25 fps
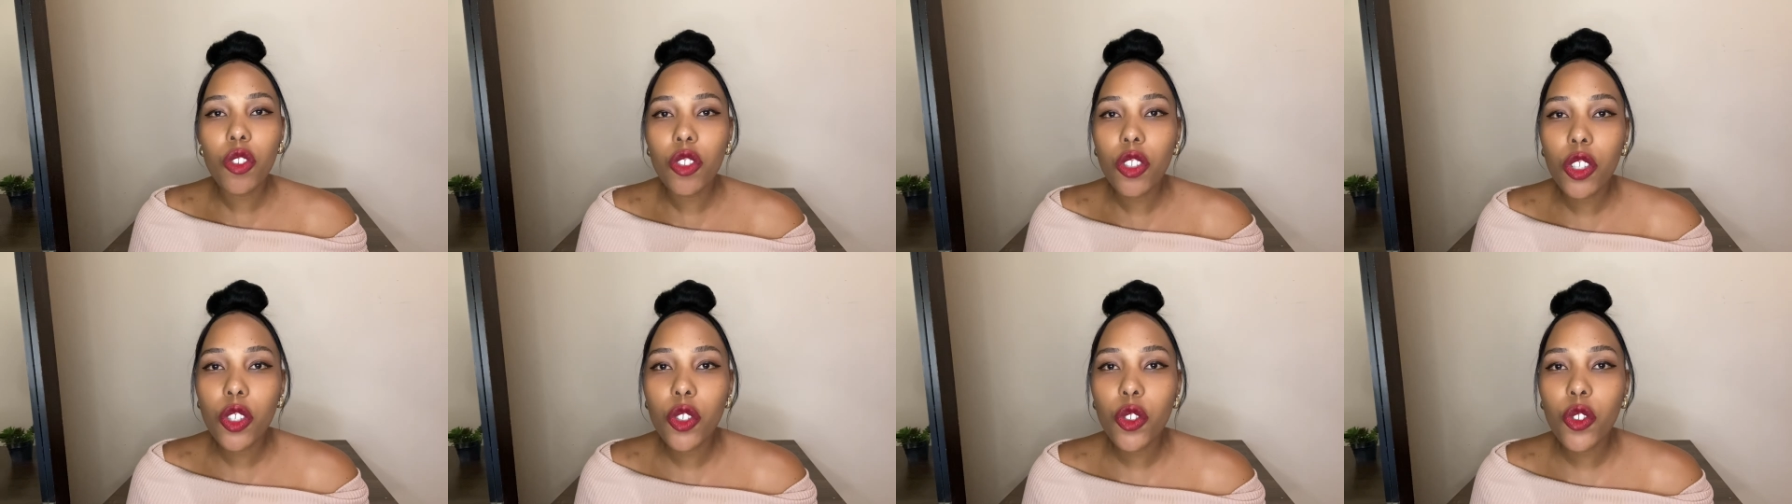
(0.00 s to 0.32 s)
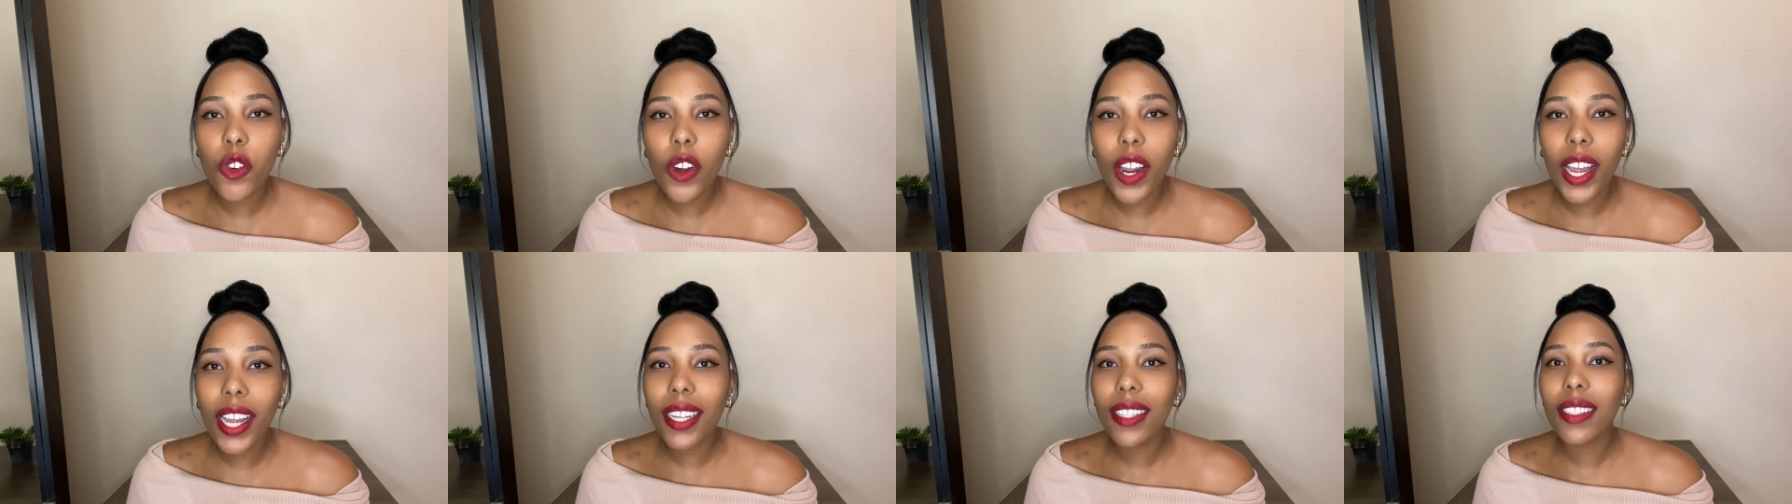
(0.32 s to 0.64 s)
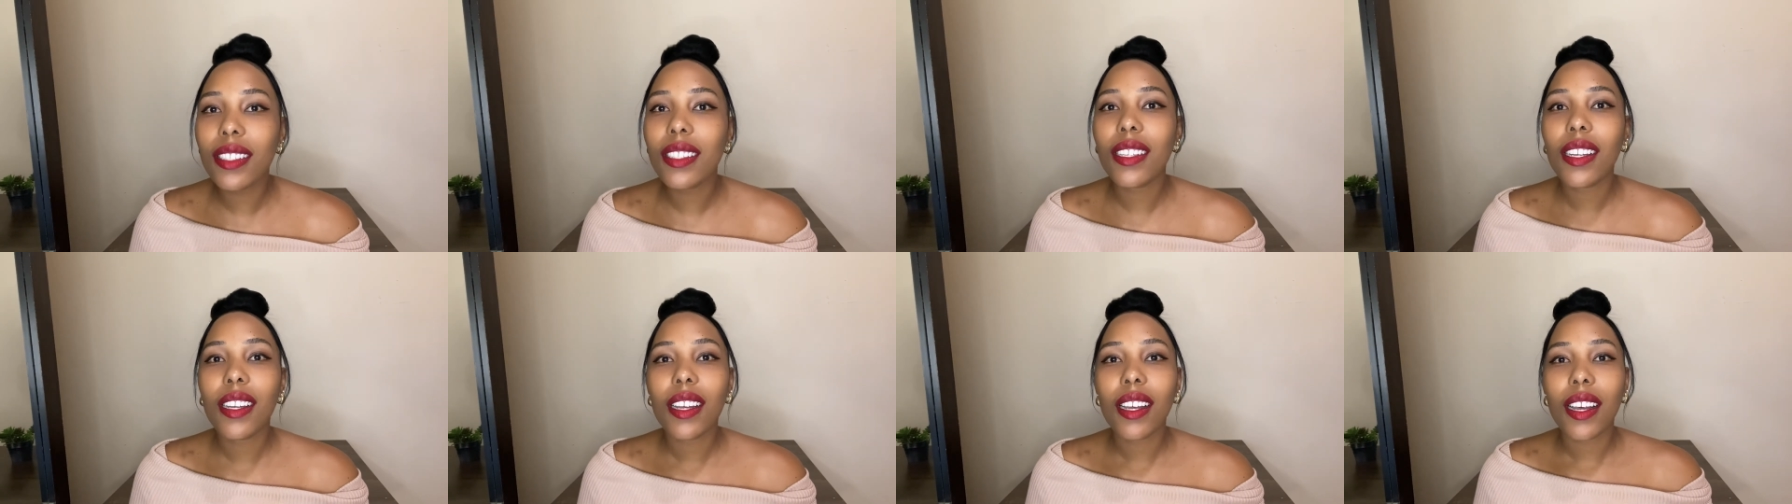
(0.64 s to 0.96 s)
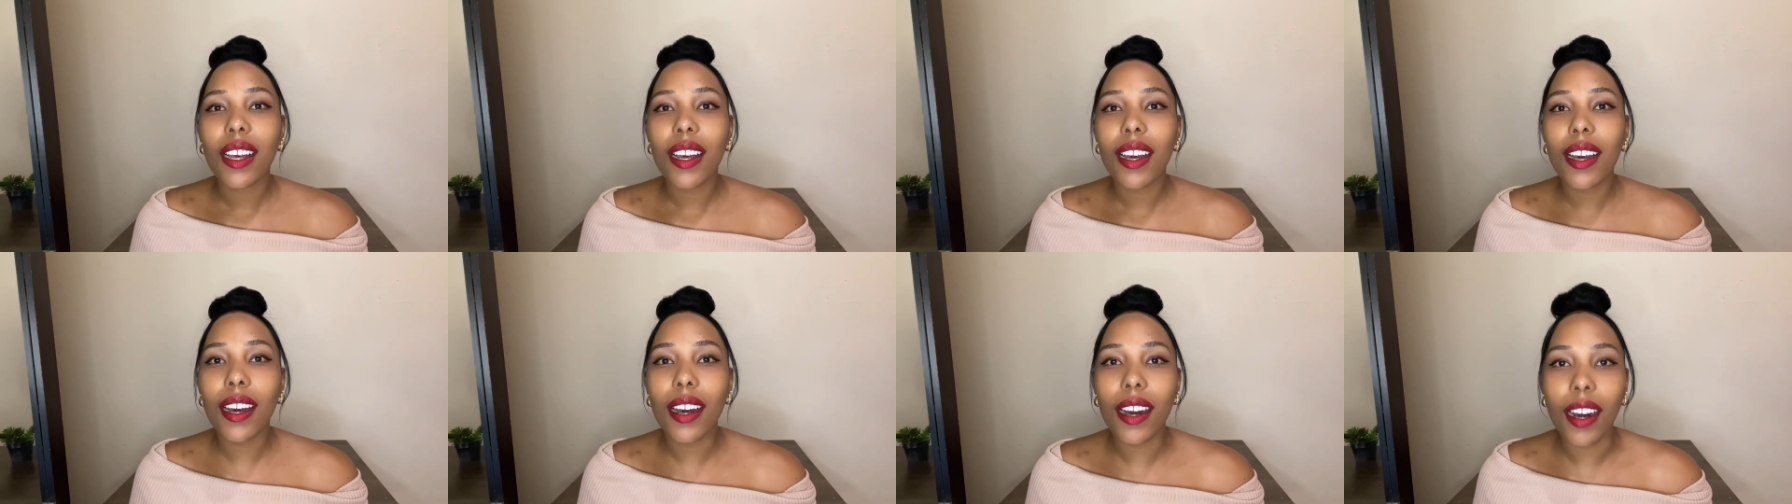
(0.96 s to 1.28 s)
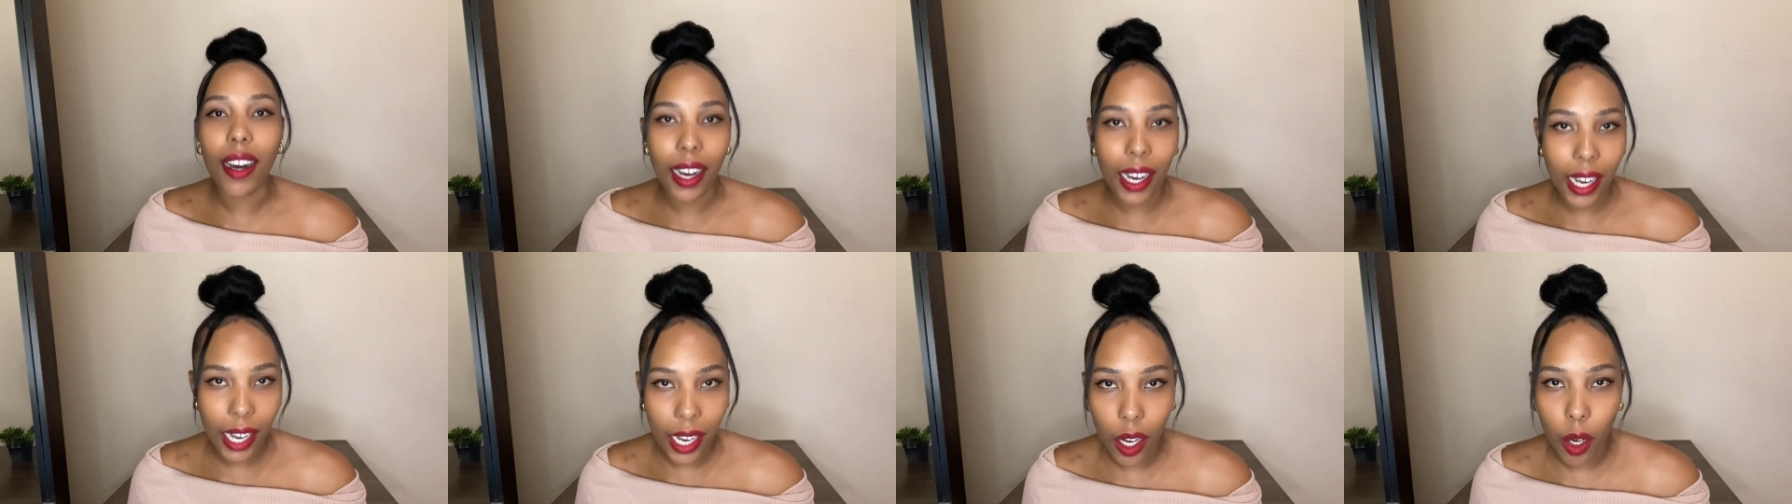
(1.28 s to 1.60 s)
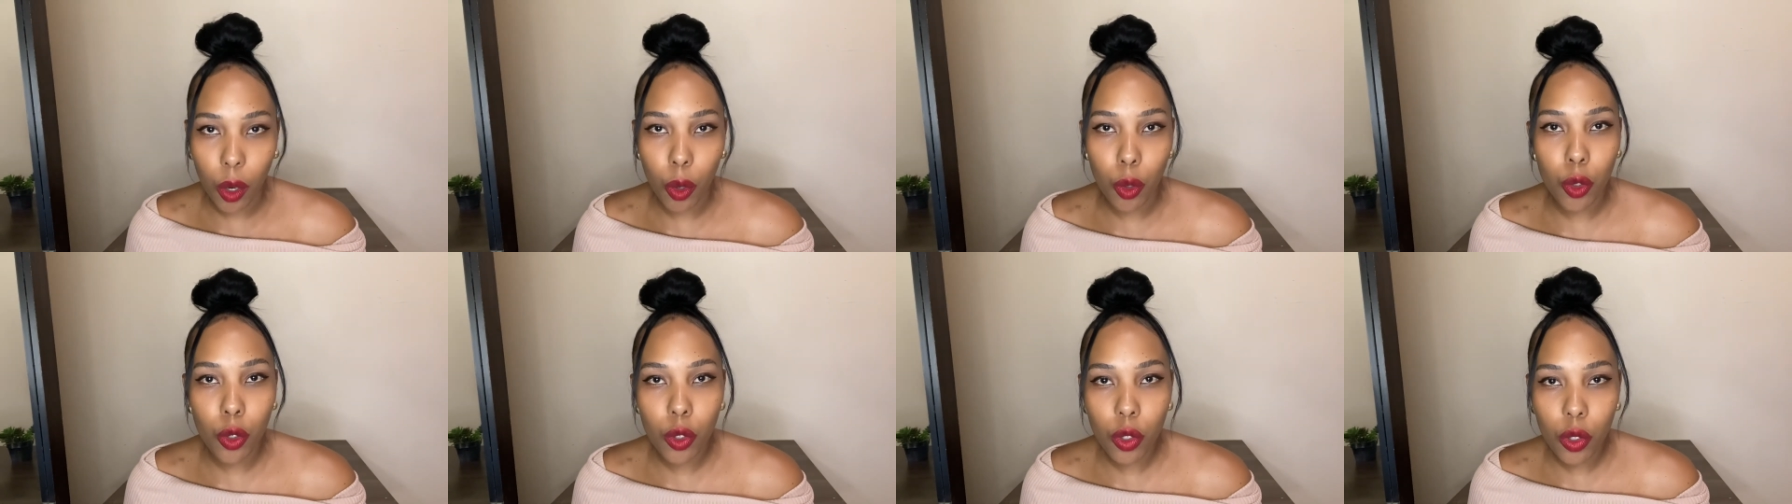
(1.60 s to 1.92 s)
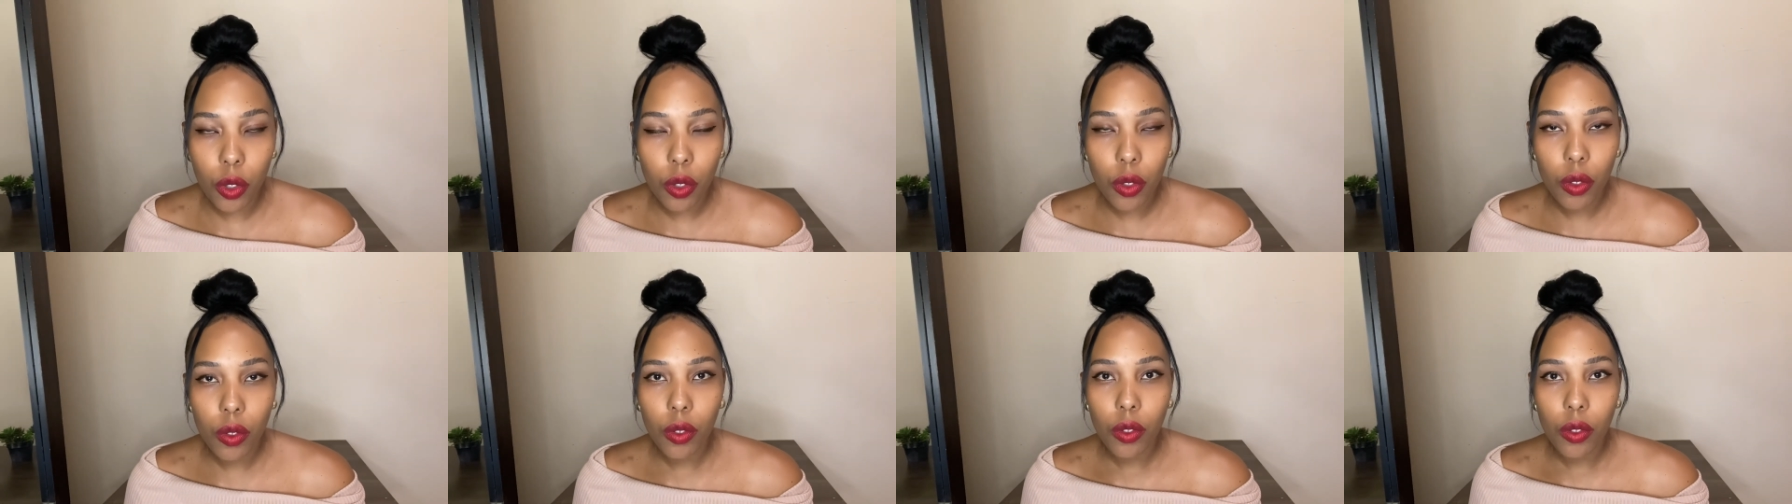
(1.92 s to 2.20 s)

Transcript: just write a house,